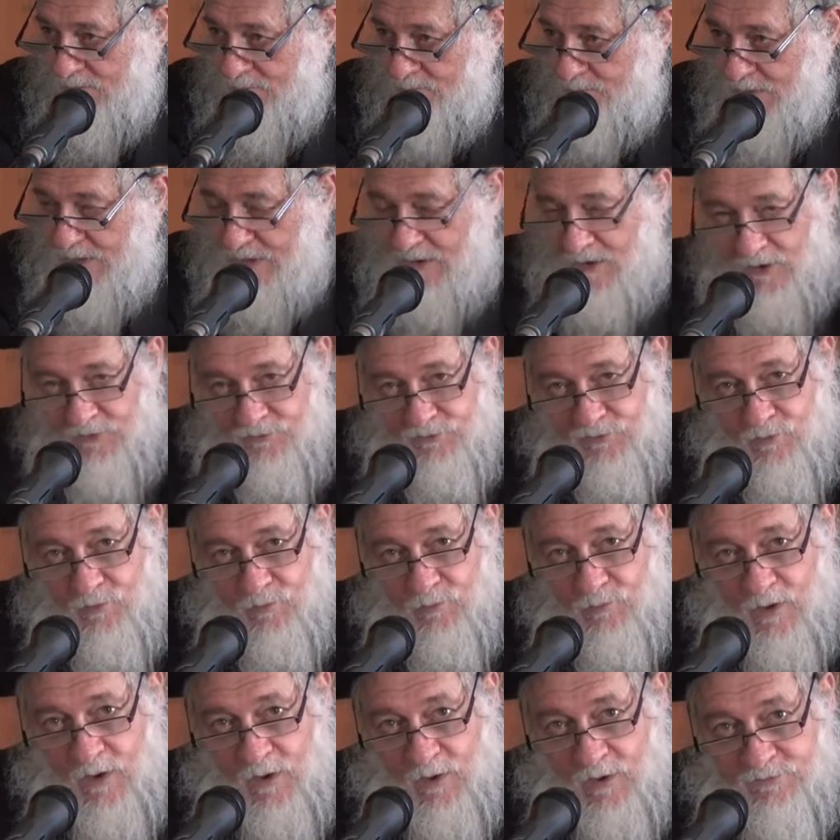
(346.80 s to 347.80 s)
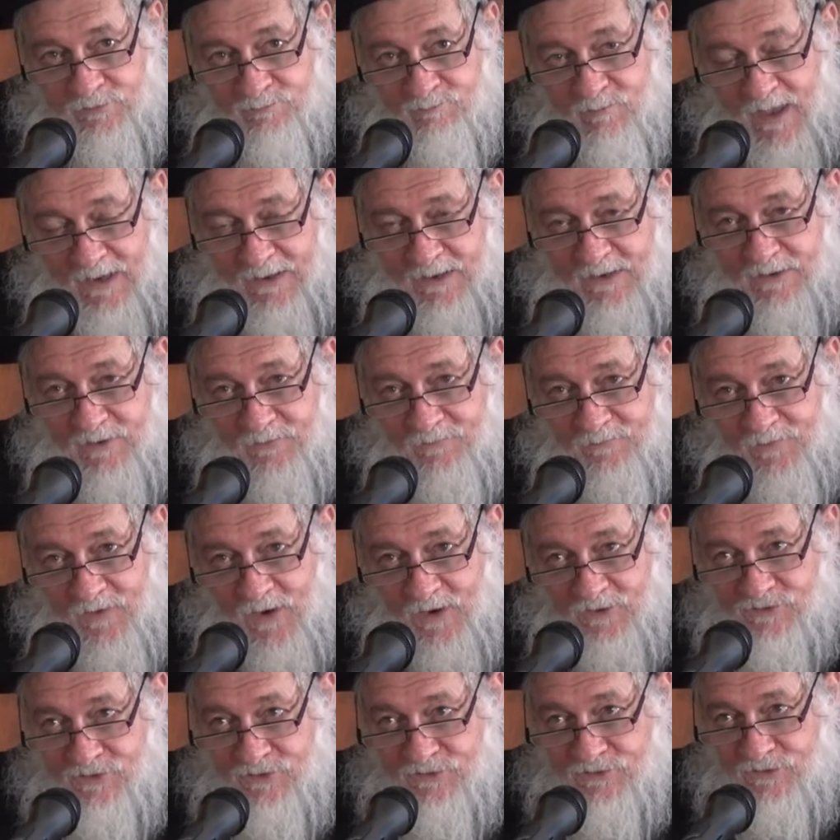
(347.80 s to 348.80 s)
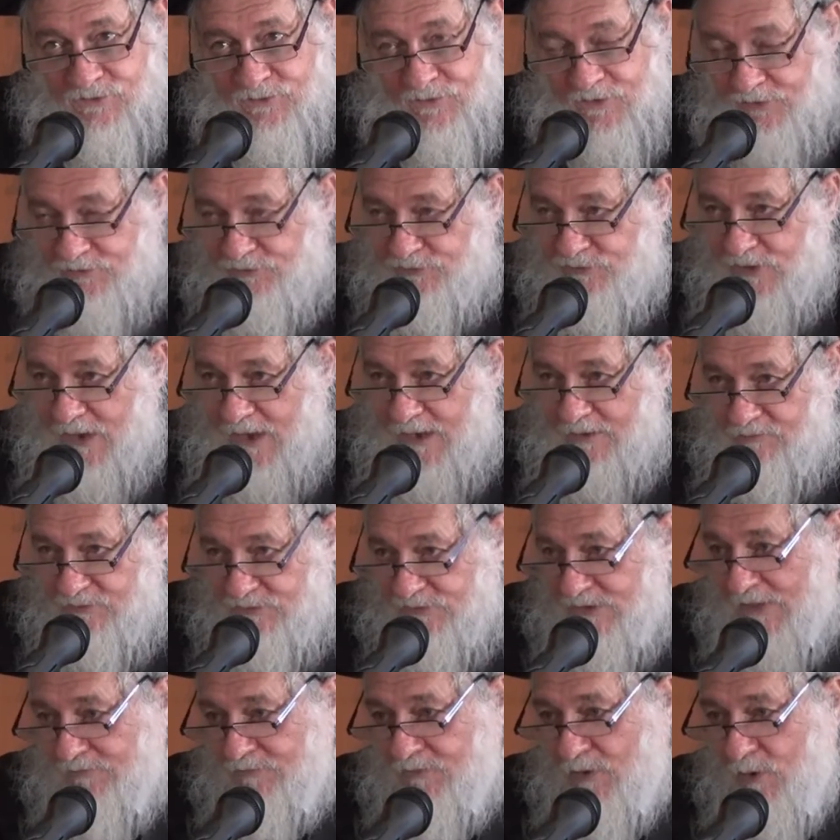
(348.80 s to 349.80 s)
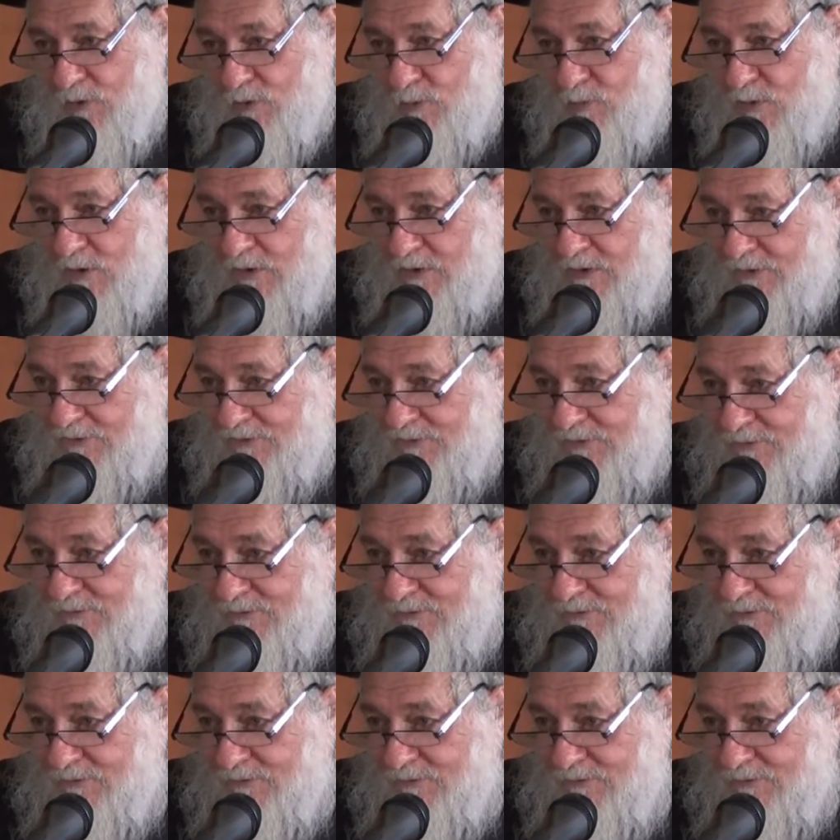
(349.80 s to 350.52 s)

Because as many nefashos as you could save is not the whole world.